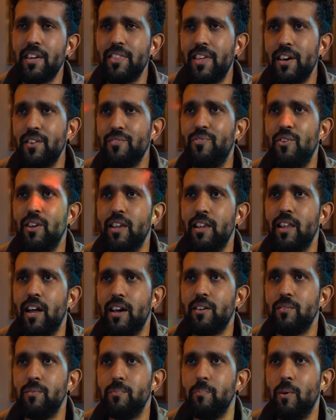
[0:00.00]
thankfully,
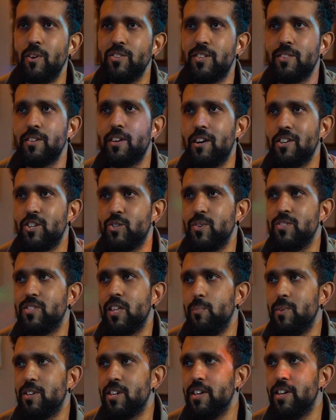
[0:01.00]
like most of the countries
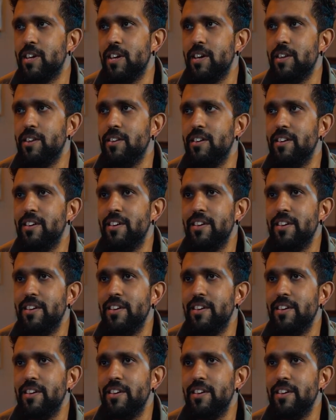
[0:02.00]
that we've done it in,